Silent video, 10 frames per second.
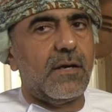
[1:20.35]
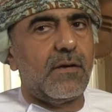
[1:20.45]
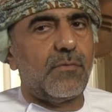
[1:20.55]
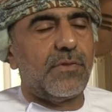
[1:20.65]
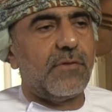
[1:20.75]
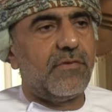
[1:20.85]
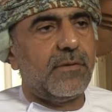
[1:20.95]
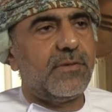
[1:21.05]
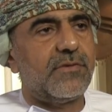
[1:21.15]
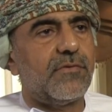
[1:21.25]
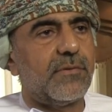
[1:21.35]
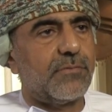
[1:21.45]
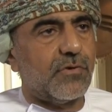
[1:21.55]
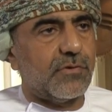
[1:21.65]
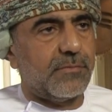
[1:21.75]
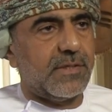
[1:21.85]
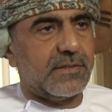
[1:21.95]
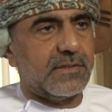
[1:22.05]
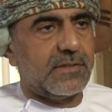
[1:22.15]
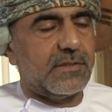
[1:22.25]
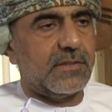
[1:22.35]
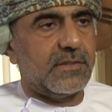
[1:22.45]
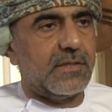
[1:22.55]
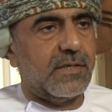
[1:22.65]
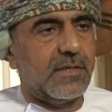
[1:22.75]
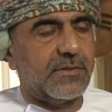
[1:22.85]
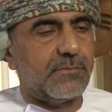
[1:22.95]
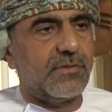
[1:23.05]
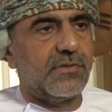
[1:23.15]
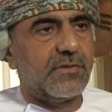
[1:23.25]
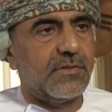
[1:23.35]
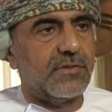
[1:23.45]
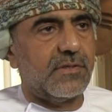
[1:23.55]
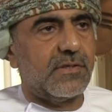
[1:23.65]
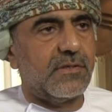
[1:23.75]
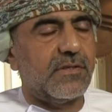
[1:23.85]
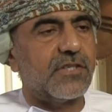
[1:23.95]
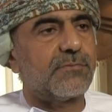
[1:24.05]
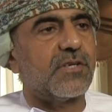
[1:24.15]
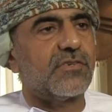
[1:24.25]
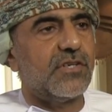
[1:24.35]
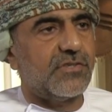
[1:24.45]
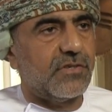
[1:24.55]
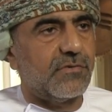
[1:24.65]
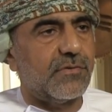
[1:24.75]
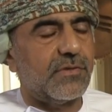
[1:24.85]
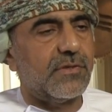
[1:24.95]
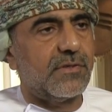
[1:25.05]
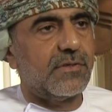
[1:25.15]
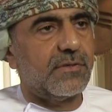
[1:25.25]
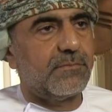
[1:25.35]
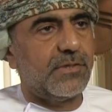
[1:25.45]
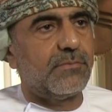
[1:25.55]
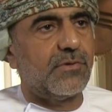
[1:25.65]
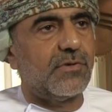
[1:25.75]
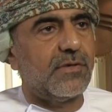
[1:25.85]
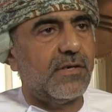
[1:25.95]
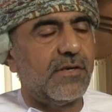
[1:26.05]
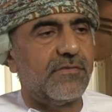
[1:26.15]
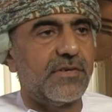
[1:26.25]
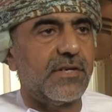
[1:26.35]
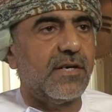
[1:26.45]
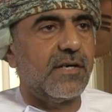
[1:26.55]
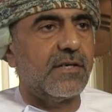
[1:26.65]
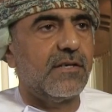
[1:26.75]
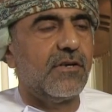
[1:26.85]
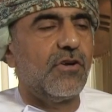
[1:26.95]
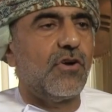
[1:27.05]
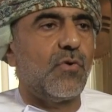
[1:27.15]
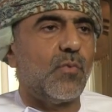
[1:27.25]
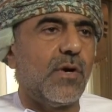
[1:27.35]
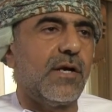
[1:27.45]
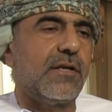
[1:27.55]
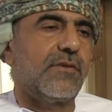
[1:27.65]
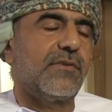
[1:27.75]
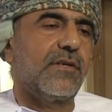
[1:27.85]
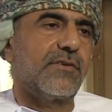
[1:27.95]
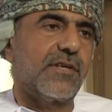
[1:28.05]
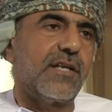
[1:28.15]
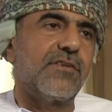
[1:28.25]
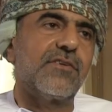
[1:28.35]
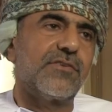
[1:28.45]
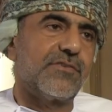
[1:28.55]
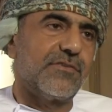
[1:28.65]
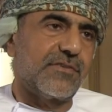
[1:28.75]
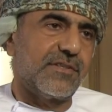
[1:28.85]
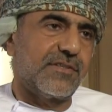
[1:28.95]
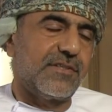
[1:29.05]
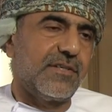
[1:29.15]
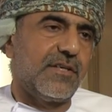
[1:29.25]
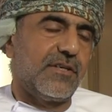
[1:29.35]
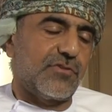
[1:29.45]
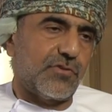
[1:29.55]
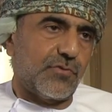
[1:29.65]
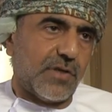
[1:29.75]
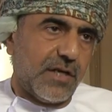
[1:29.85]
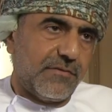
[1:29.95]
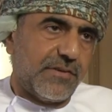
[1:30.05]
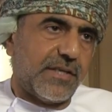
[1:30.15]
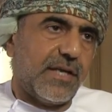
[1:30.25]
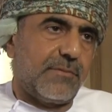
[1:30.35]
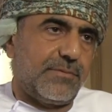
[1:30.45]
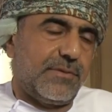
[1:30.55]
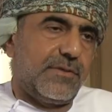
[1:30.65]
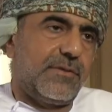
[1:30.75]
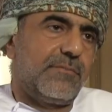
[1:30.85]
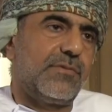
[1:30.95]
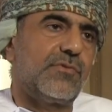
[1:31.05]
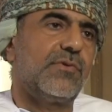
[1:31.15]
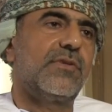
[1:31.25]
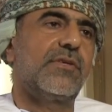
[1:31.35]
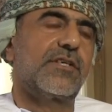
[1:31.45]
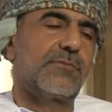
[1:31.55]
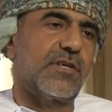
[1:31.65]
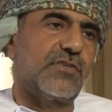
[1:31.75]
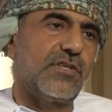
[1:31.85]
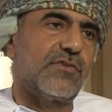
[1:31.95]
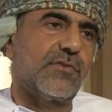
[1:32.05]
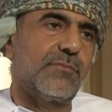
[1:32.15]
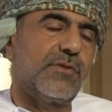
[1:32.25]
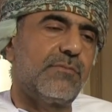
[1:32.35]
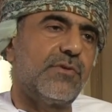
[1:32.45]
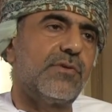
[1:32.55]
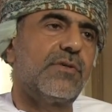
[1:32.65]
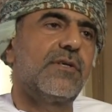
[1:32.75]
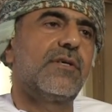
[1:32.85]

uh, with the availability of the broadband and high-speed internet, the expectation of the people are very high, while the reality is different. So to cover the gap between the expectation of the people